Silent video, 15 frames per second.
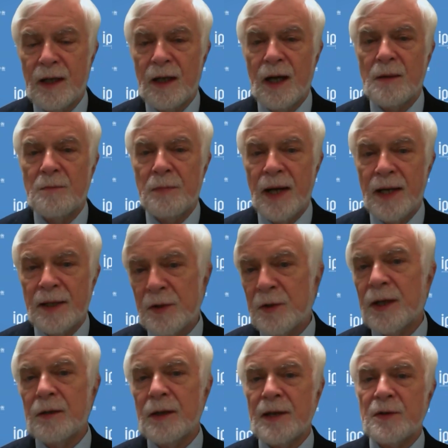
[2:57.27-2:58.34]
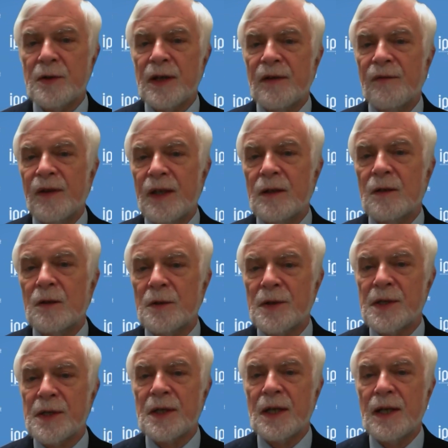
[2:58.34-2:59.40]
and battery electric
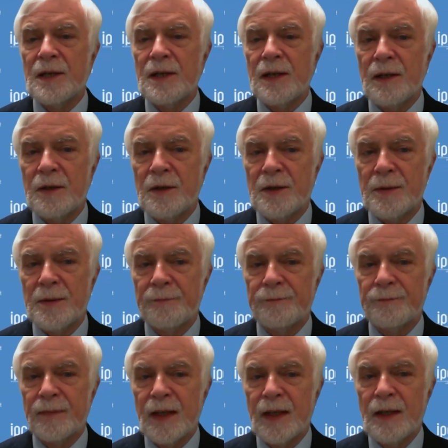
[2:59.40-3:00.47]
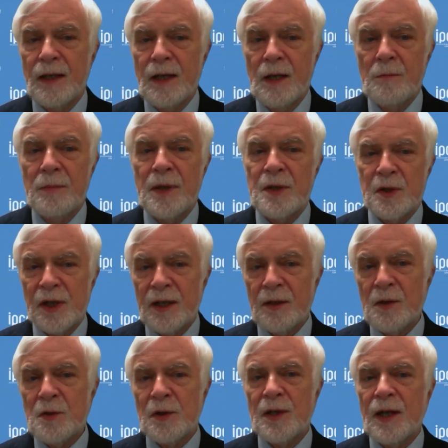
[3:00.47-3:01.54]
vehicles stand out. But the
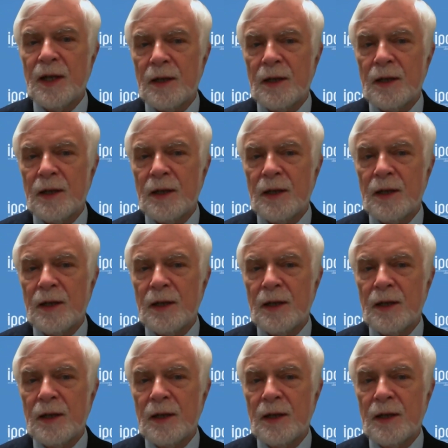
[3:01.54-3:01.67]
challenge